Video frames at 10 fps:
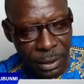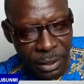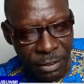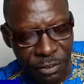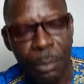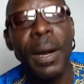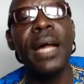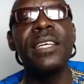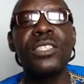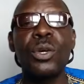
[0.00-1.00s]
From our
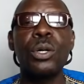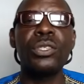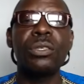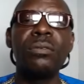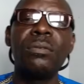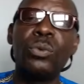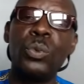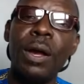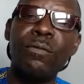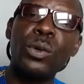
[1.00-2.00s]
discussion, we
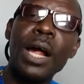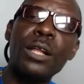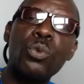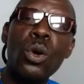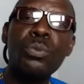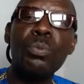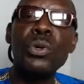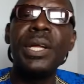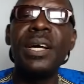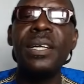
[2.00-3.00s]
have looked at what
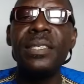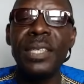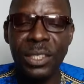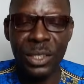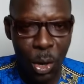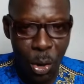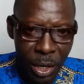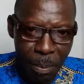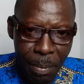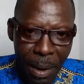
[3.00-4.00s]
model is all
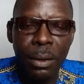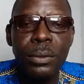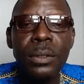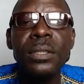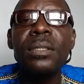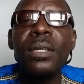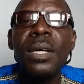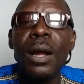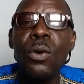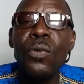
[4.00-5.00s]
about. I
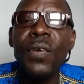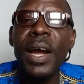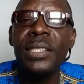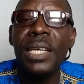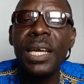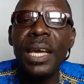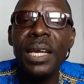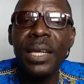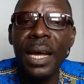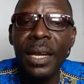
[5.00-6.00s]
go over it
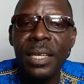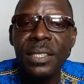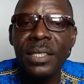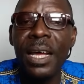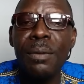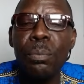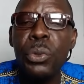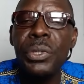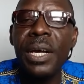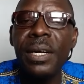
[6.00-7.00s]
again, and I said
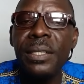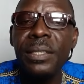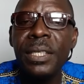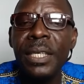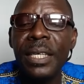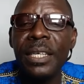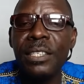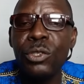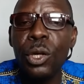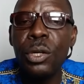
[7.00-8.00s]
model is
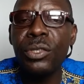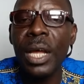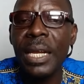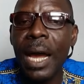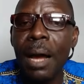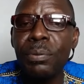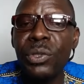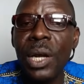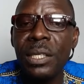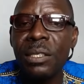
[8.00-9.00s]
just an
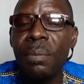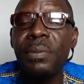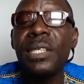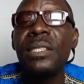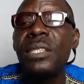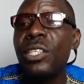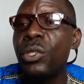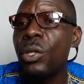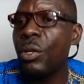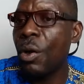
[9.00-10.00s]
abstract
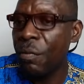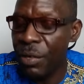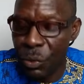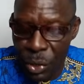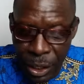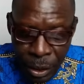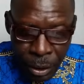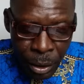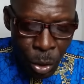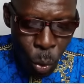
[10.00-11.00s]
representation of the real
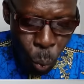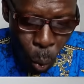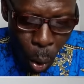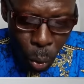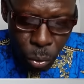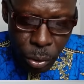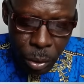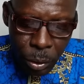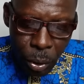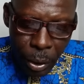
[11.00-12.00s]
world,
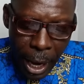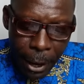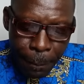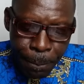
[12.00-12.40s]
all right?